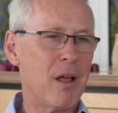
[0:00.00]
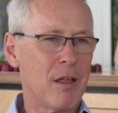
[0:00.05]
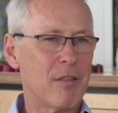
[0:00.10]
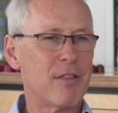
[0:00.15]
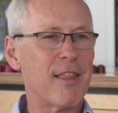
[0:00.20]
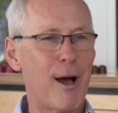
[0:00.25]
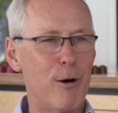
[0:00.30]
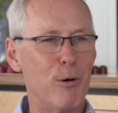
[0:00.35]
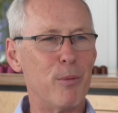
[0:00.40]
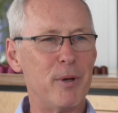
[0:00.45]

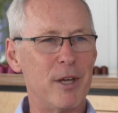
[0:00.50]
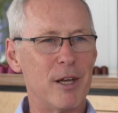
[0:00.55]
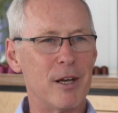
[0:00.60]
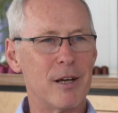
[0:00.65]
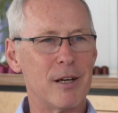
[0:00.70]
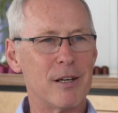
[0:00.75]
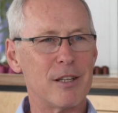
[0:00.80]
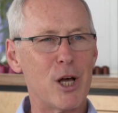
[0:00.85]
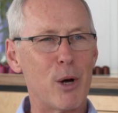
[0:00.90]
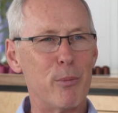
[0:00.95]
that'll be
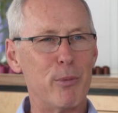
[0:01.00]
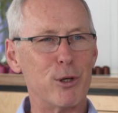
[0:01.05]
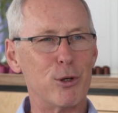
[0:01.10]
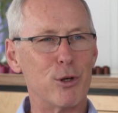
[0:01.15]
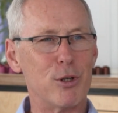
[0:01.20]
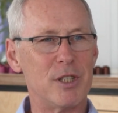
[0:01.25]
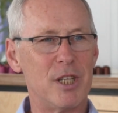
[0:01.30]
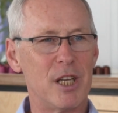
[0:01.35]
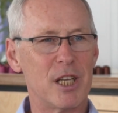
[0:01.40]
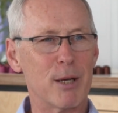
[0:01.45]
a
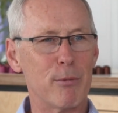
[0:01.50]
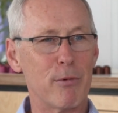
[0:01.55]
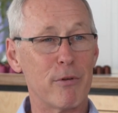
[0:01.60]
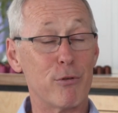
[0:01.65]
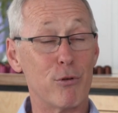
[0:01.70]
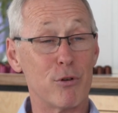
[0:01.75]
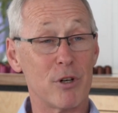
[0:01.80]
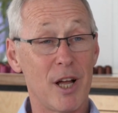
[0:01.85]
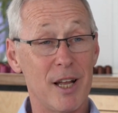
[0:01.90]
good day coming forward.